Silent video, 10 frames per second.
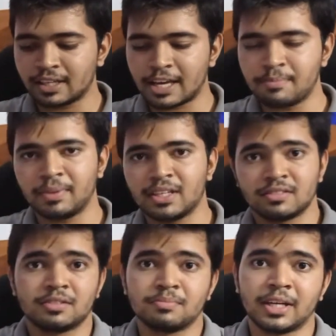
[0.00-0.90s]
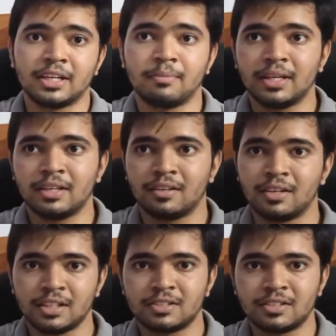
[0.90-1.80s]
lipases might be
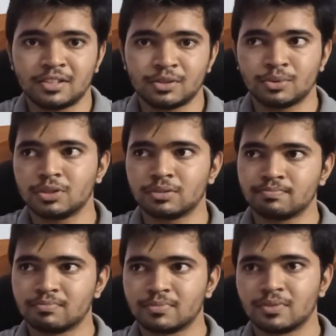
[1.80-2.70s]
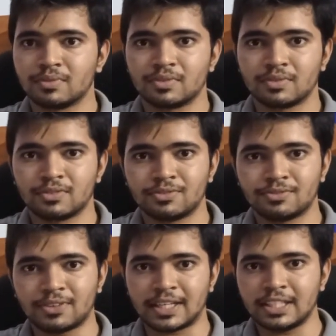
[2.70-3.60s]
released into the
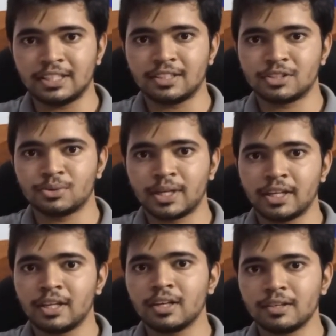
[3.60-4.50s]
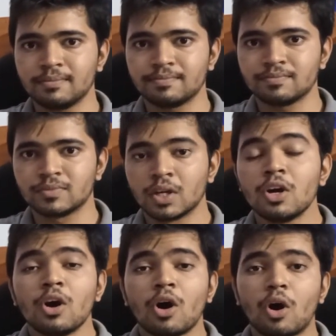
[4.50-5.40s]
fatty tissue area,
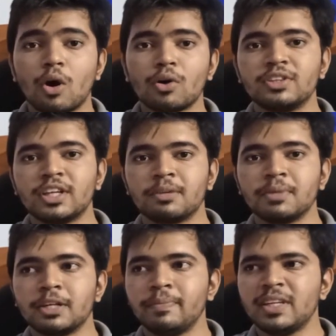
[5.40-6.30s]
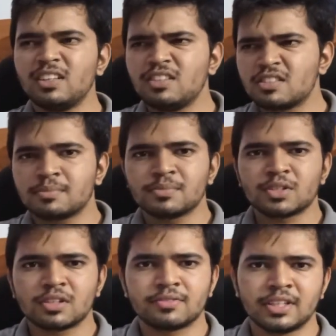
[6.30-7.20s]
or there might be some
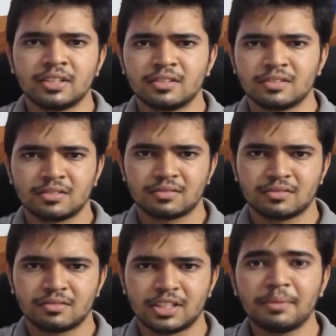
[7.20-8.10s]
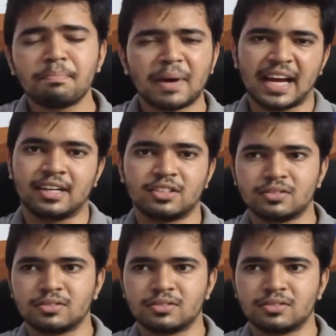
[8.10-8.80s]
sort of an impact,